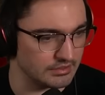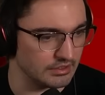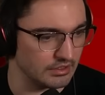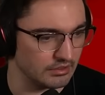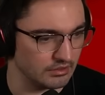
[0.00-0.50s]

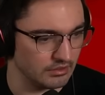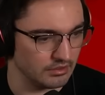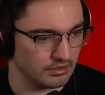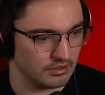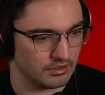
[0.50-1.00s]

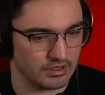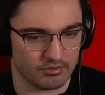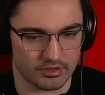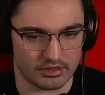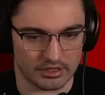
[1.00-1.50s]
that
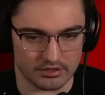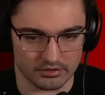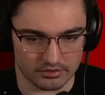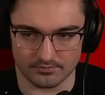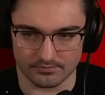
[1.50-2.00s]
red letter.